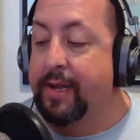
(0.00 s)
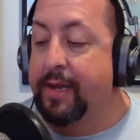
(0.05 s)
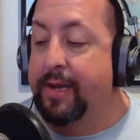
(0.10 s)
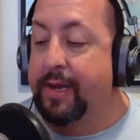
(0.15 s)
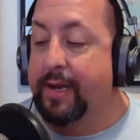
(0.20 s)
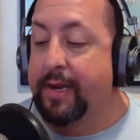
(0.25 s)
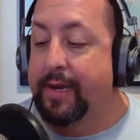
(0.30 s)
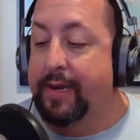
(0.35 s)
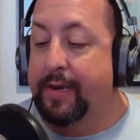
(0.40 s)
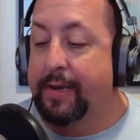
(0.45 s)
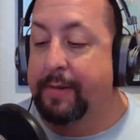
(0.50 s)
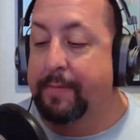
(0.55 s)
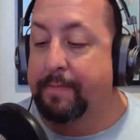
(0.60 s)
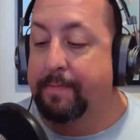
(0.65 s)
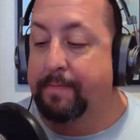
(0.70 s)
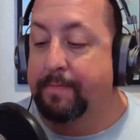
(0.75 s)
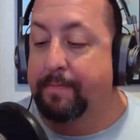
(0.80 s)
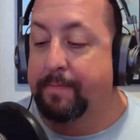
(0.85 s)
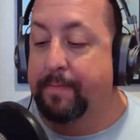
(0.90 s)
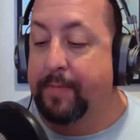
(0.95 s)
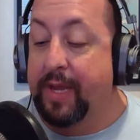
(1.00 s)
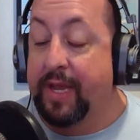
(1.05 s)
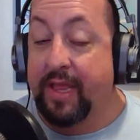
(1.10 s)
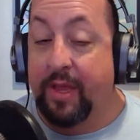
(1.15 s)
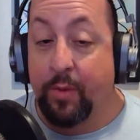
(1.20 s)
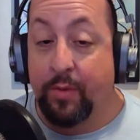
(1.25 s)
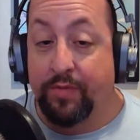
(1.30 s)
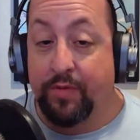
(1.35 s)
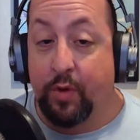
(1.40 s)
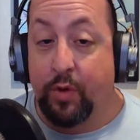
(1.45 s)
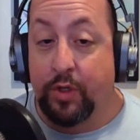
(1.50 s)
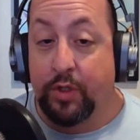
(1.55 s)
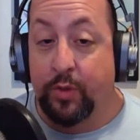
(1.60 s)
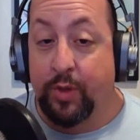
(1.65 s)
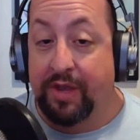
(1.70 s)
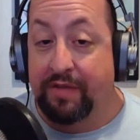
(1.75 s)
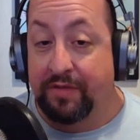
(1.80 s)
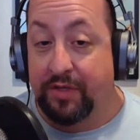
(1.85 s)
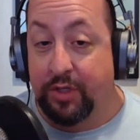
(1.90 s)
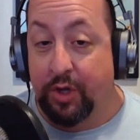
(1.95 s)
And then of course we
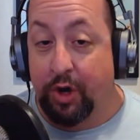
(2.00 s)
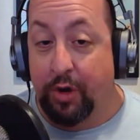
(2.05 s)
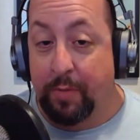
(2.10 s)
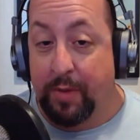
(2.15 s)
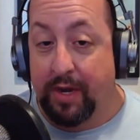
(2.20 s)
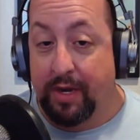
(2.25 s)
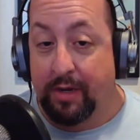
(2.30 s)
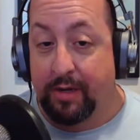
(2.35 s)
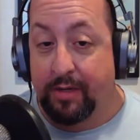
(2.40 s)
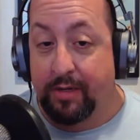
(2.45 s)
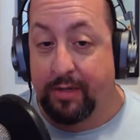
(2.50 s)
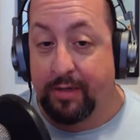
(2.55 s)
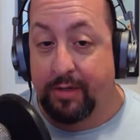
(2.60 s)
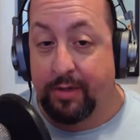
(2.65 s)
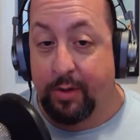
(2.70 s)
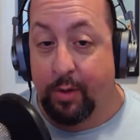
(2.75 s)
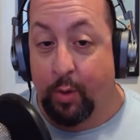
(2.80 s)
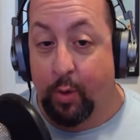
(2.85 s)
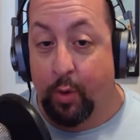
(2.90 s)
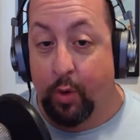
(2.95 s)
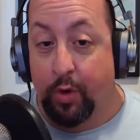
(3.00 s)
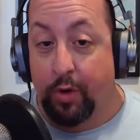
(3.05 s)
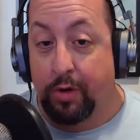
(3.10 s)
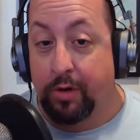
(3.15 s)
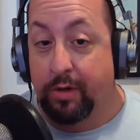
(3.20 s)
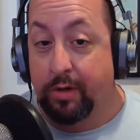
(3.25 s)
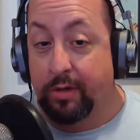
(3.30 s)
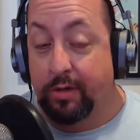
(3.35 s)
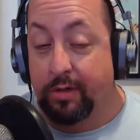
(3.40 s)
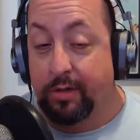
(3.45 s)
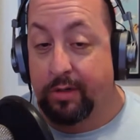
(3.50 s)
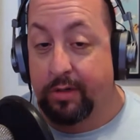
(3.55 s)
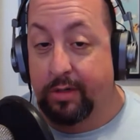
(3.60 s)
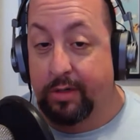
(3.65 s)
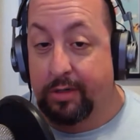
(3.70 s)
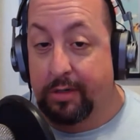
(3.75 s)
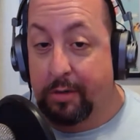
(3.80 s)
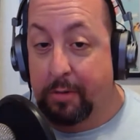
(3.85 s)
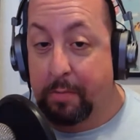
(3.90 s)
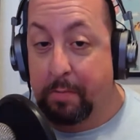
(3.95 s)
have Starman, or
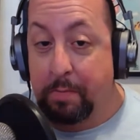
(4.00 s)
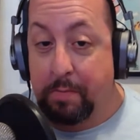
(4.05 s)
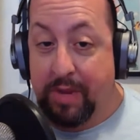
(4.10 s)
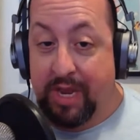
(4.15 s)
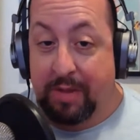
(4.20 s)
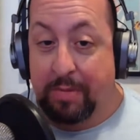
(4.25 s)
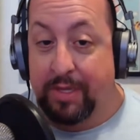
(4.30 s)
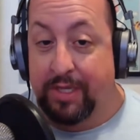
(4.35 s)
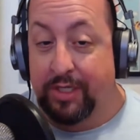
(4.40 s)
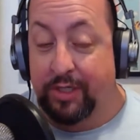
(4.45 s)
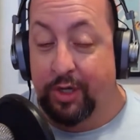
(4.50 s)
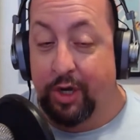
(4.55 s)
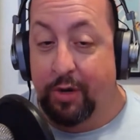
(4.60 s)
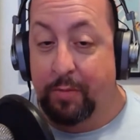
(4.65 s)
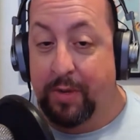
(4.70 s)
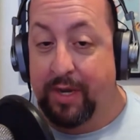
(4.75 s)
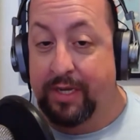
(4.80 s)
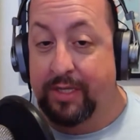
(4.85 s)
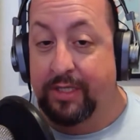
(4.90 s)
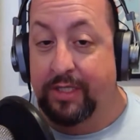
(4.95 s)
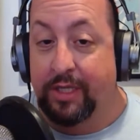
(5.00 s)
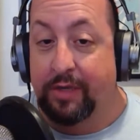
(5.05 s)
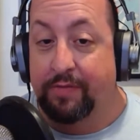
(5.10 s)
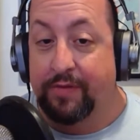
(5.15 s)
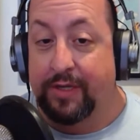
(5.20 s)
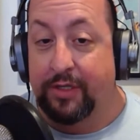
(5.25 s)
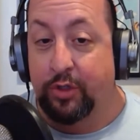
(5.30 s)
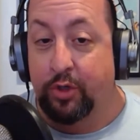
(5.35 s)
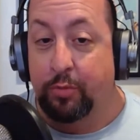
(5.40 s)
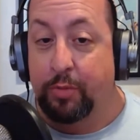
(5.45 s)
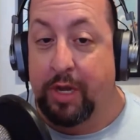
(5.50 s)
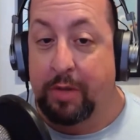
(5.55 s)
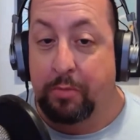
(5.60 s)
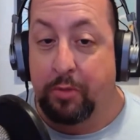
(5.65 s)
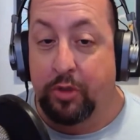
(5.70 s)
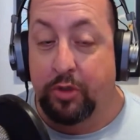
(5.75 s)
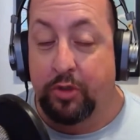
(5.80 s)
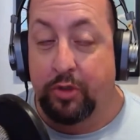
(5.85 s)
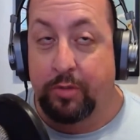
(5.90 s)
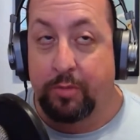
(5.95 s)
maybe Starman, Sylvester
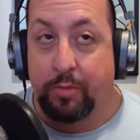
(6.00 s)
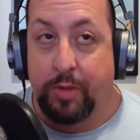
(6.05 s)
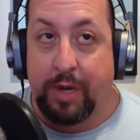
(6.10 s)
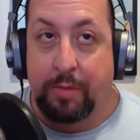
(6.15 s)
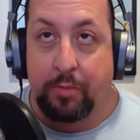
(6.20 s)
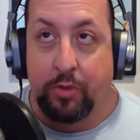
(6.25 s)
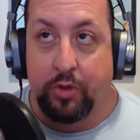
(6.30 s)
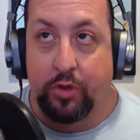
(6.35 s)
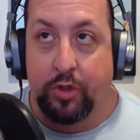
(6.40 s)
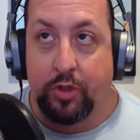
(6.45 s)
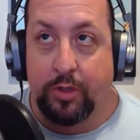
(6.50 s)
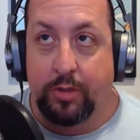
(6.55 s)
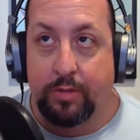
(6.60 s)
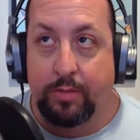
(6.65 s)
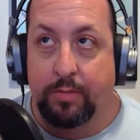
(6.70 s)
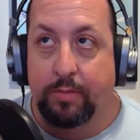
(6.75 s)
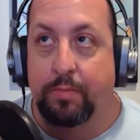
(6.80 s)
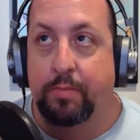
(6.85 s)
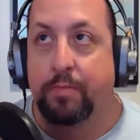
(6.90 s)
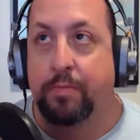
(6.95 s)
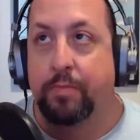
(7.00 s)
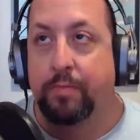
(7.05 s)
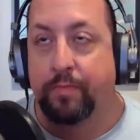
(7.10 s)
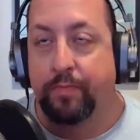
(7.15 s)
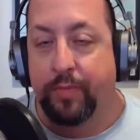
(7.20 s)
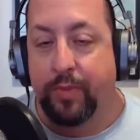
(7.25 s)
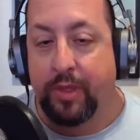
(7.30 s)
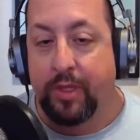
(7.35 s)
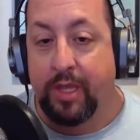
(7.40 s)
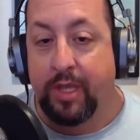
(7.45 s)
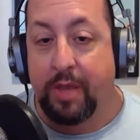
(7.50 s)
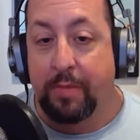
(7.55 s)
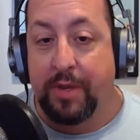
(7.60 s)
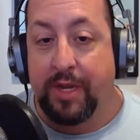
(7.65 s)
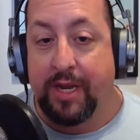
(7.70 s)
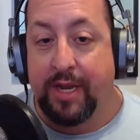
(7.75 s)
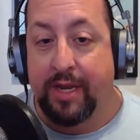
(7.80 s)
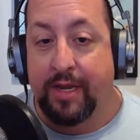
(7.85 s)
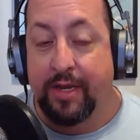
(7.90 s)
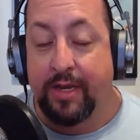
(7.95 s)
Pembleton coming
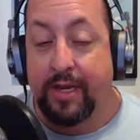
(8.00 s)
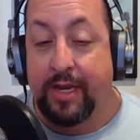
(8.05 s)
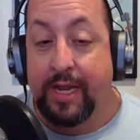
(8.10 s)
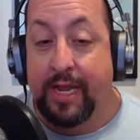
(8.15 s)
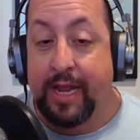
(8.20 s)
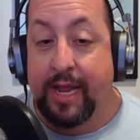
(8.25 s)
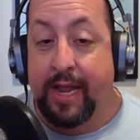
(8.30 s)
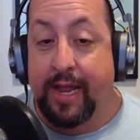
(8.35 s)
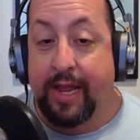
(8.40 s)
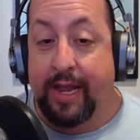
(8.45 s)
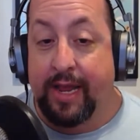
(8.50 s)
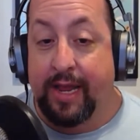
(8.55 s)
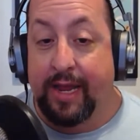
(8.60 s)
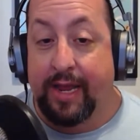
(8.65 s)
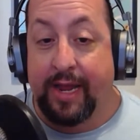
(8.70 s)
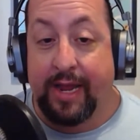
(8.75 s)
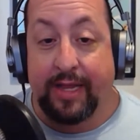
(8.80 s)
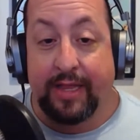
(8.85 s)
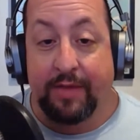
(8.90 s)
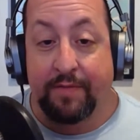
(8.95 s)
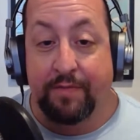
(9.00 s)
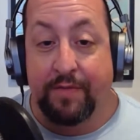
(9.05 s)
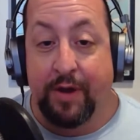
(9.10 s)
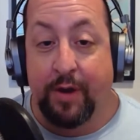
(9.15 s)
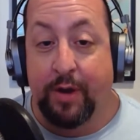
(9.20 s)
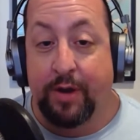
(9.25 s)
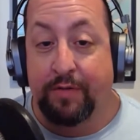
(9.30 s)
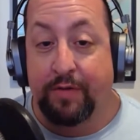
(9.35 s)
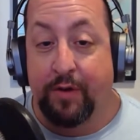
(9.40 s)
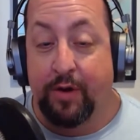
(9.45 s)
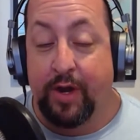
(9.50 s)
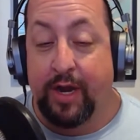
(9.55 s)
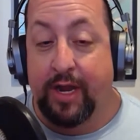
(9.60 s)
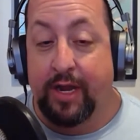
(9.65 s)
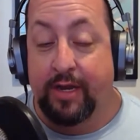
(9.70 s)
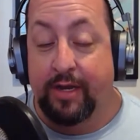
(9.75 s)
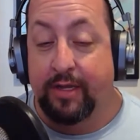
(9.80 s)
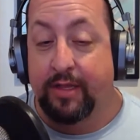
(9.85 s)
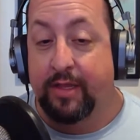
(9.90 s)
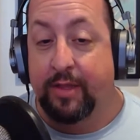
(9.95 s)
in at the very, very
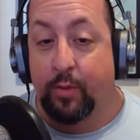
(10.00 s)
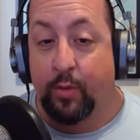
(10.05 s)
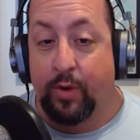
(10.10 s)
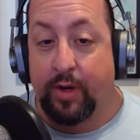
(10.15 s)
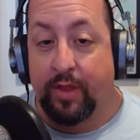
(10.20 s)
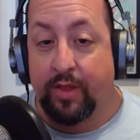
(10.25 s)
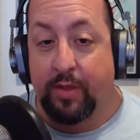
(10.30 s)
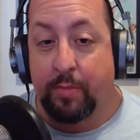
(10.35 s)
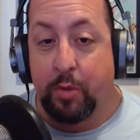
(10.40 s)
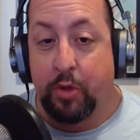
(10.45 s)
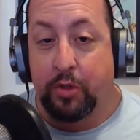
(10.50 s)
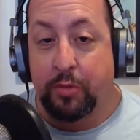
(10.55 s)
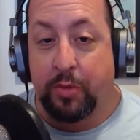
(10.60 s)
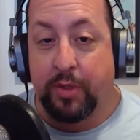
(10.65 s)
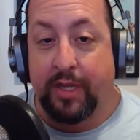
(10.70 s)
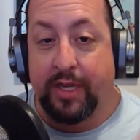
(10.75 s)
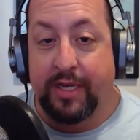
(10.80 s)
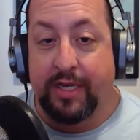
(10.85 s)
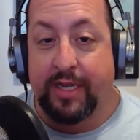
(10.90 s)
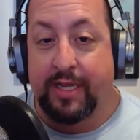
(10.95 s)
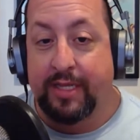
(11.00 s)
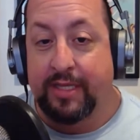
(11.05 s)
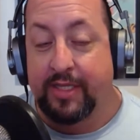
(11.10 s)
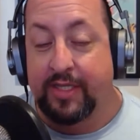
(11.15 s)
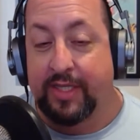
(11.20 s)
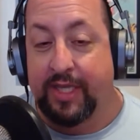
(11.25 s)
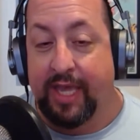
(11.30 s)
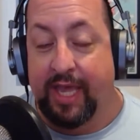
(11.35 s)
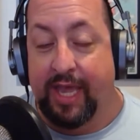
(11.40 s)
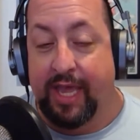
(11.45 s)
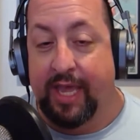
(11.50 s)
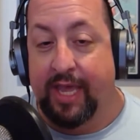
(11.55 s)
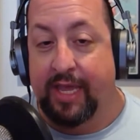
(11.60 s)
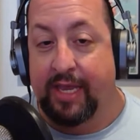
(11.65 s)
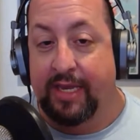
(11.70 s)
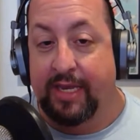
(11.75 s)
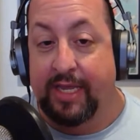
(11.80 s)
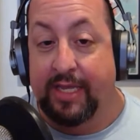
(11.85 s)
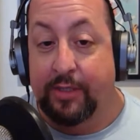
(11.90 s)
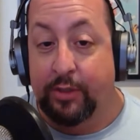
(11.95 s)
end of one of the multiple endings,
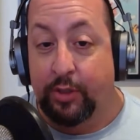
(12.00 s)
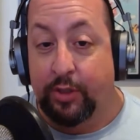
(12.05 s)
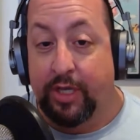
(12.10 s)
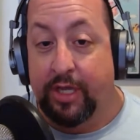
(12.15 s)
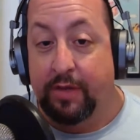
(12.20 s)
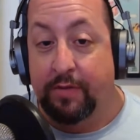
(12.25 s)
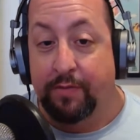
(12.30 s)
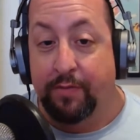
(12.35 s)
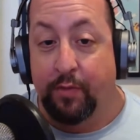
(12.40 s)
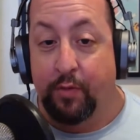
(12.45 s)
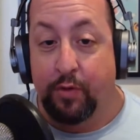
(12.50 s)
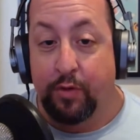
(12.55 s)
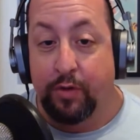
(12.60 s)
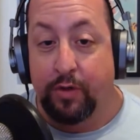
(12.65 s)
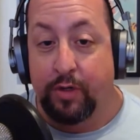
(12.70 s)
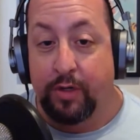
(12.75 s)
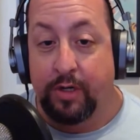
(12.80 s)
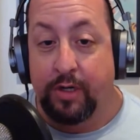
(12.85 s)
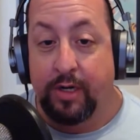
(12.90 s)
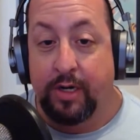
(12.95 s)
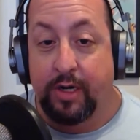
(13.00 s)
and he's looking for,